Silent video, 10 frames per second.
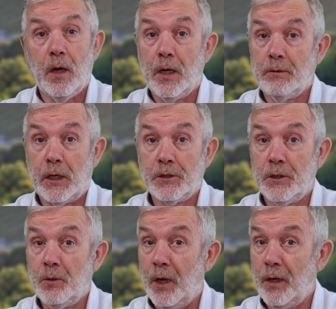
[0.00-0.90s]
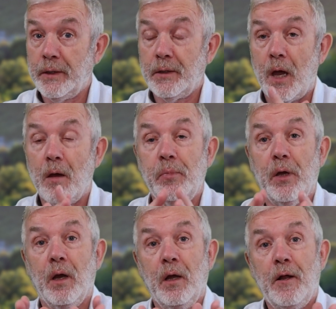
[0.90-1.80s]
I actually quite like that,
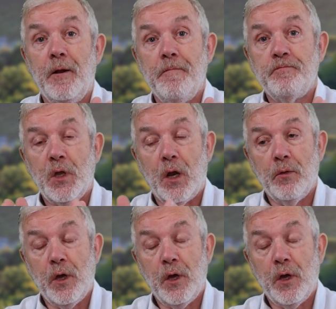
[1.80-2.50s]
but you know,